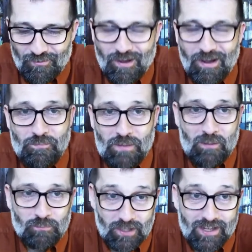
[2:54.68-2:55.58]
Well,
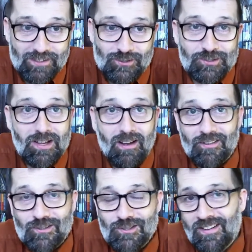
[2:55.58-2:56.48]
I'm glad you're
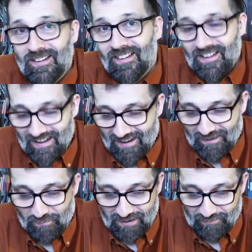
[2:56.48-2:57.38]
touched.
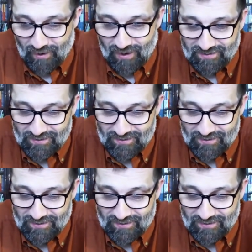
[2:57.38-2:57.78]
In fact,